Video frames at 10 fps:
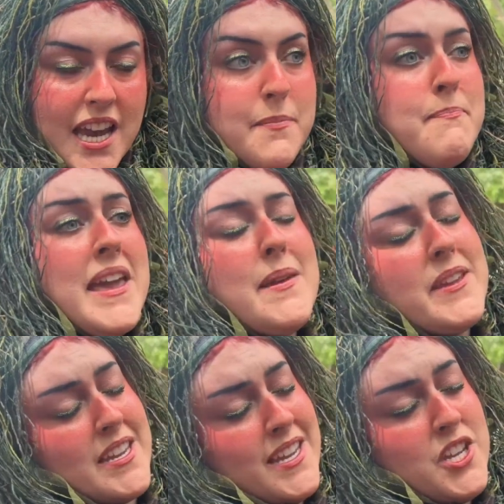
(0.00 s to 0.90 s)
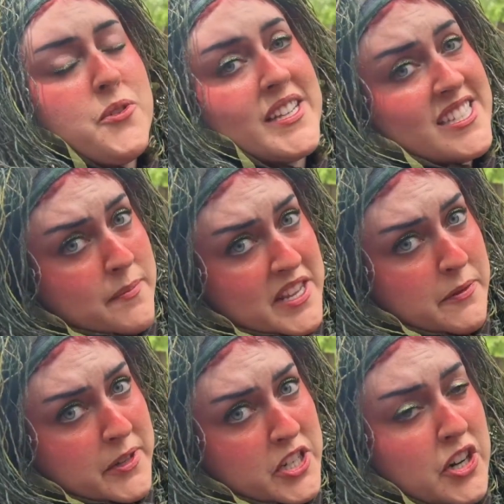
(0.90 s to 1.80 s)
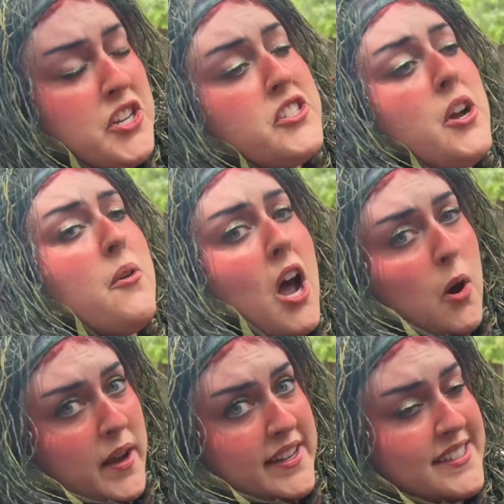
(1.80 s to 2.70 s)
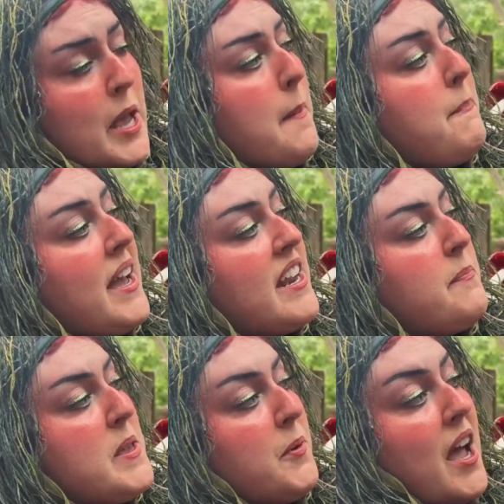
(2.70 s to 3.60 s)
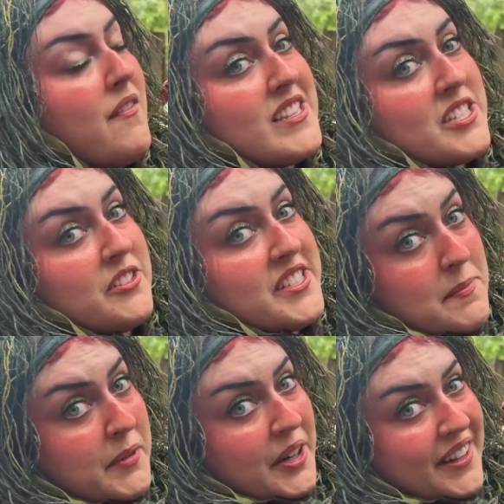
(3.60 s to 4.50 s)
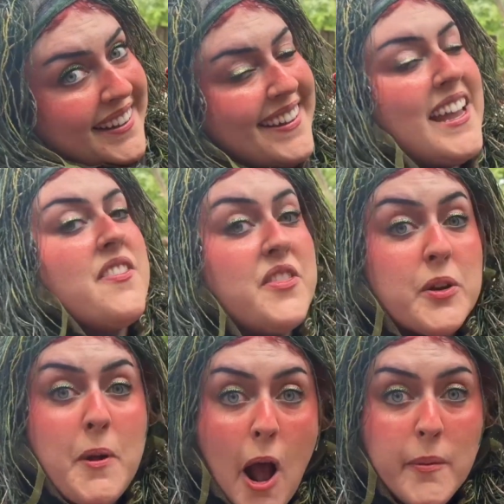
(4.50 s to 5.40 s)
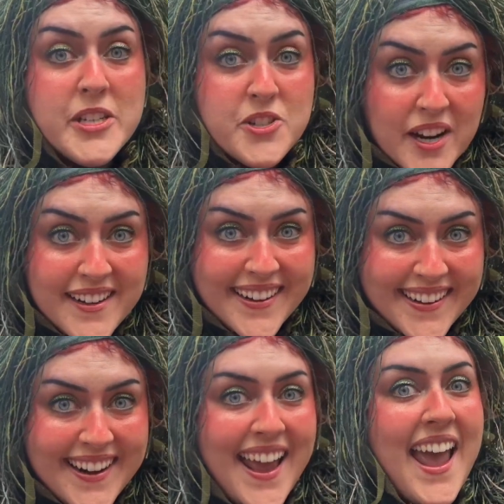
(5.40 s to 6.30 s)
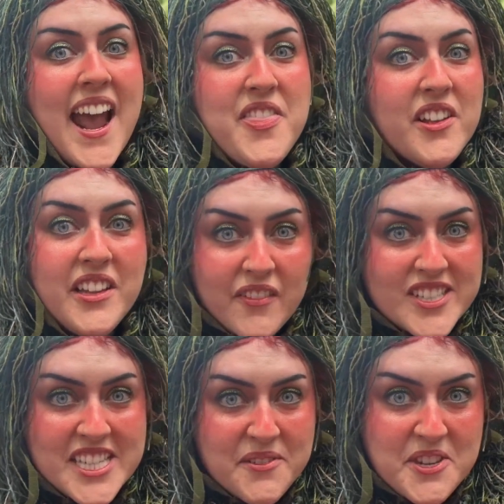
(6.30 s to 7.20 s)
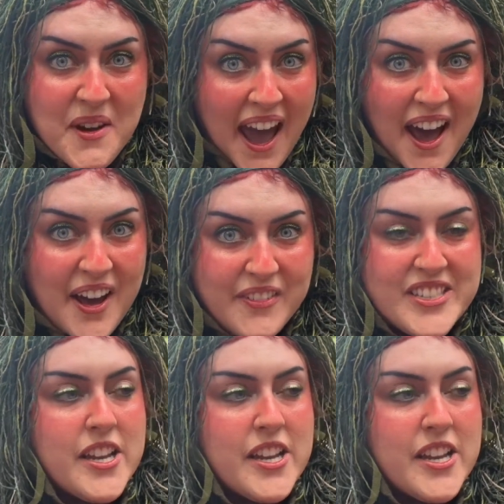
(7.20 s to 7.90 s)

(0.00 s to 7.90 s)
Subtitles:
And maybe you get something in return. You don't always. But if people have this little symbol, then they're probably trading and they'll love to see what you have.